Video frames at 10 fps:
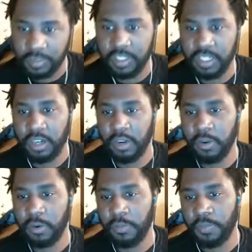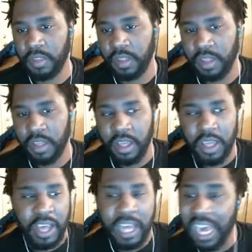So...
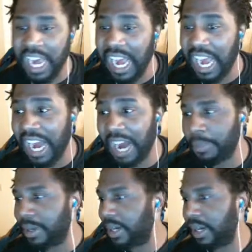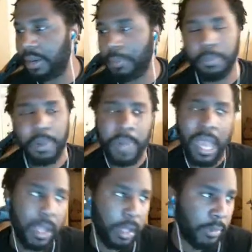I'ma be
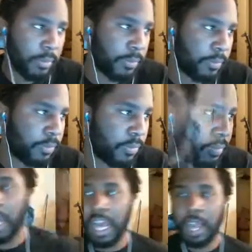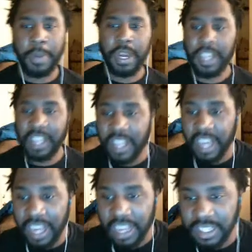back. Alright, my
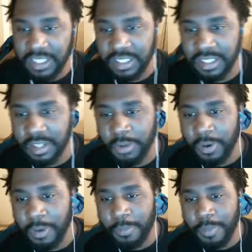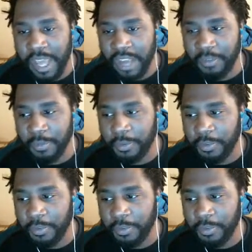guys. Look, we're back from